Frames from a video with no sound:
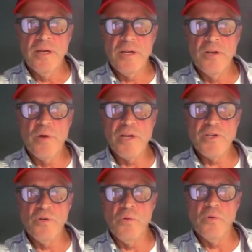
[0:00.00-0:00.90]

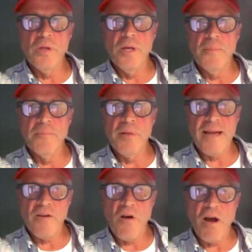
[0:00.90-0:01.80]
Congressional
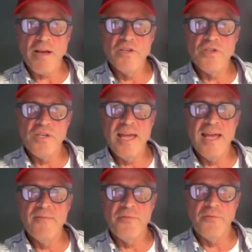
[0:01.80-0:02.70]
Black Caucus
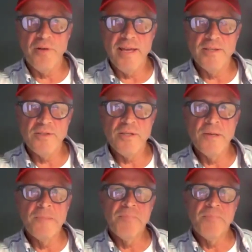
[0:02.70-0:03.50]
and friends